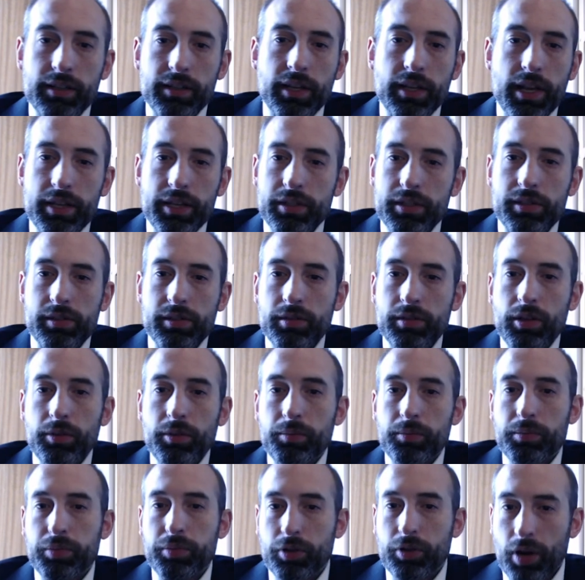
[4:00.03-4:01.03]
its
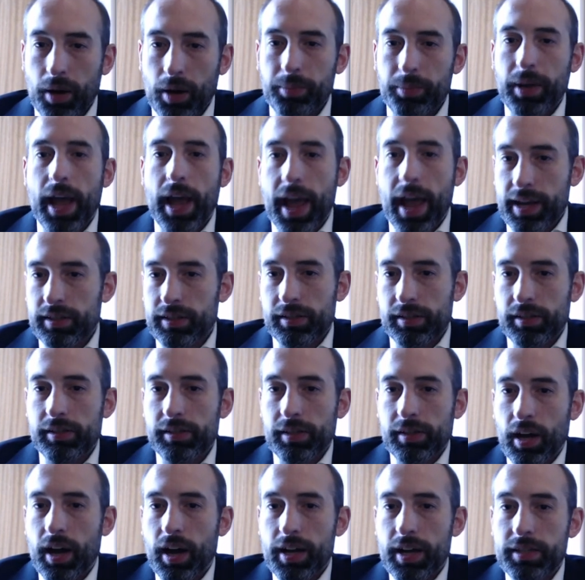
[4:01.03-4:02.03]
proper
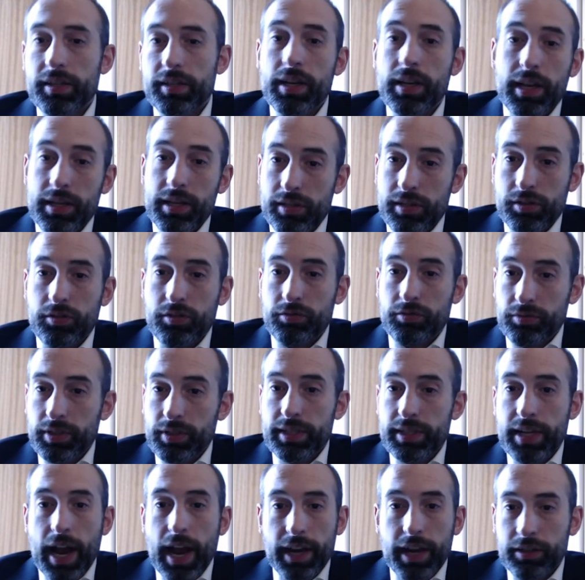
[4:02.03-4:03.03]
exercise is to
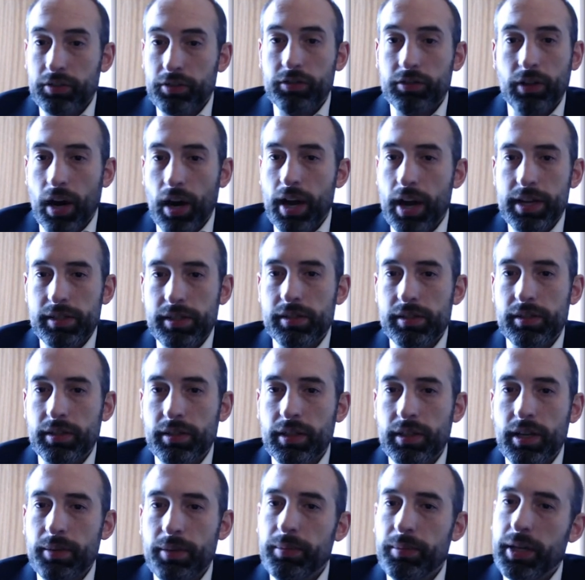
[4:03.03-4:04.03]
reject Christ
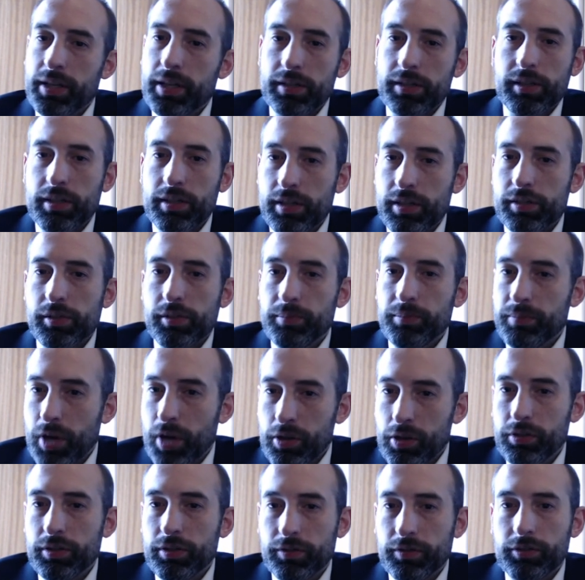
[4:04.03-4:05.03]
because it is a
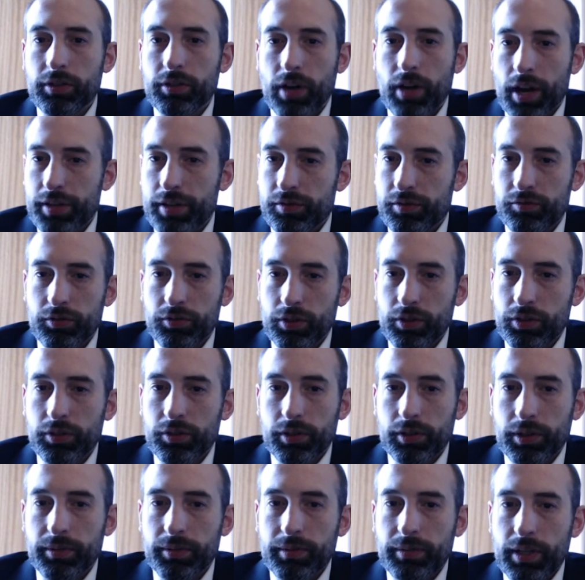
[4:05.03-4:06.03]
mode of Christ's
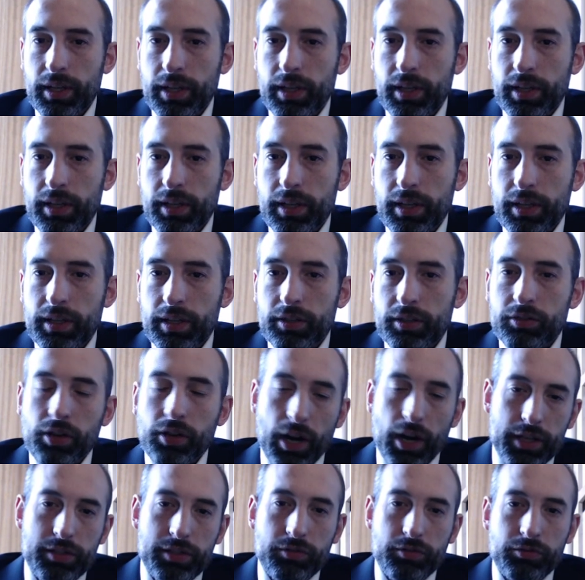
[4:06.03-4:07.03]
rule.
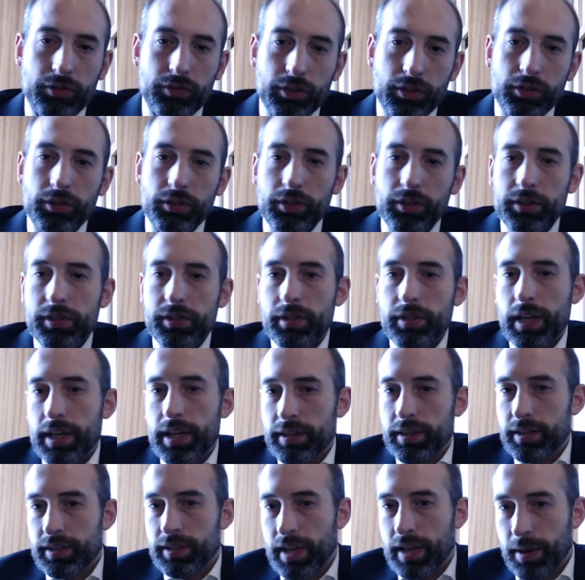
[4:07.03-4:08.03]
Christ rules in
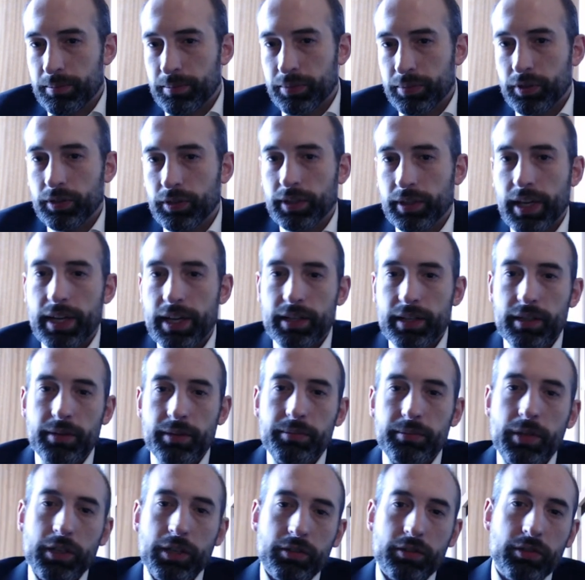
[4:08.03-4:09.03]
the temporal kingdom
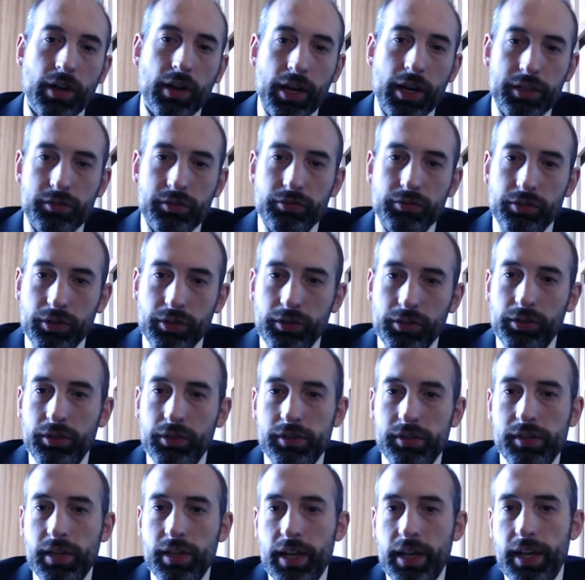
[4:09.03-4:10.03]
and Christ
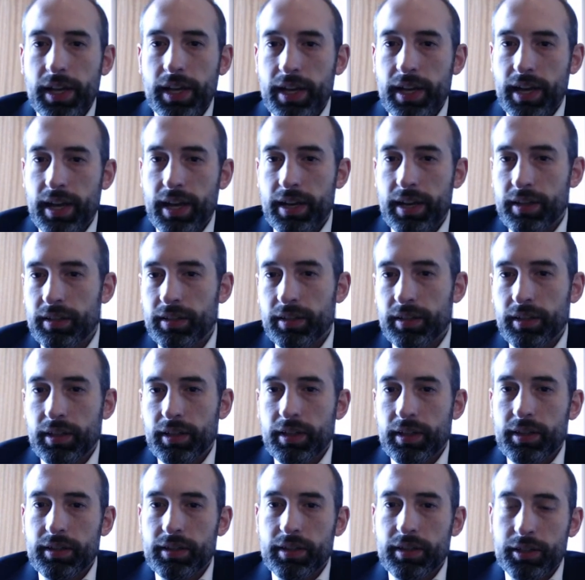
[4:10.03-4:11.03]
rules in
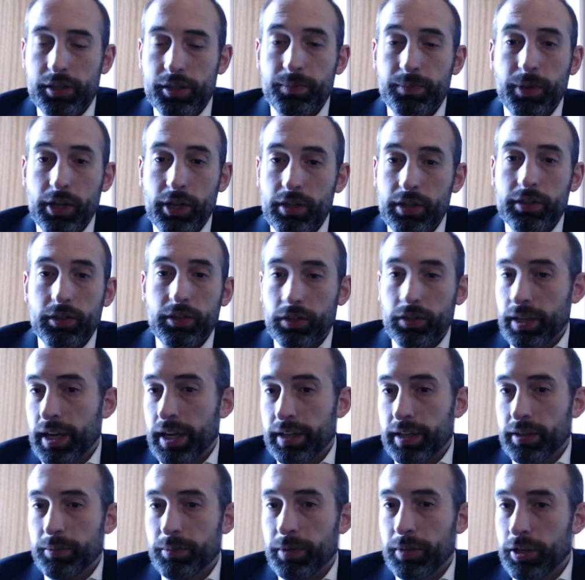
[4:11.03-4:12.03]
the spiritual
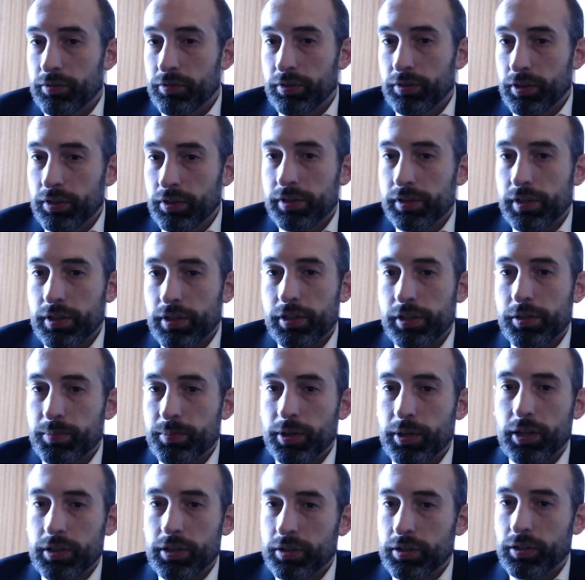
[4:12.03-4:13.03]
kingdom. He rules in the
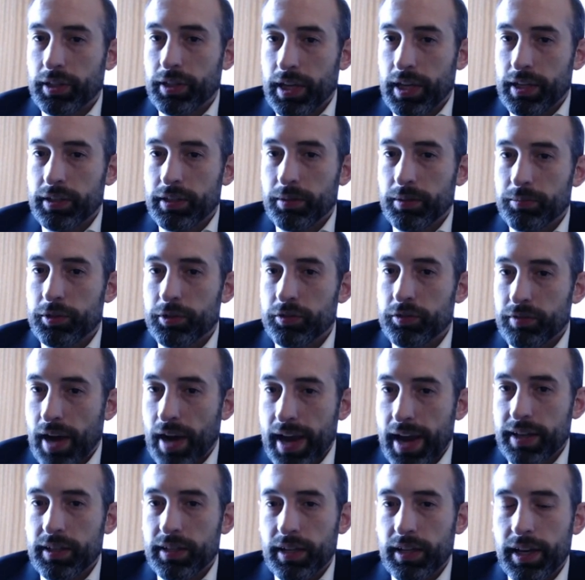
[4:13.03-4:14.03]
spiritual kingdom
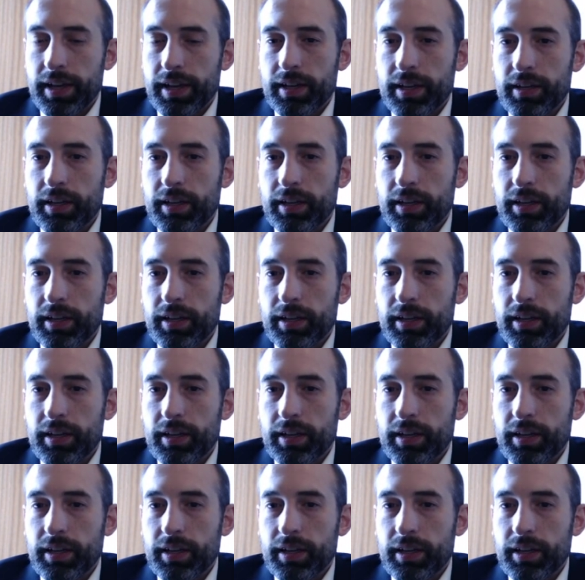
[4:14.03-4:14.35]
directly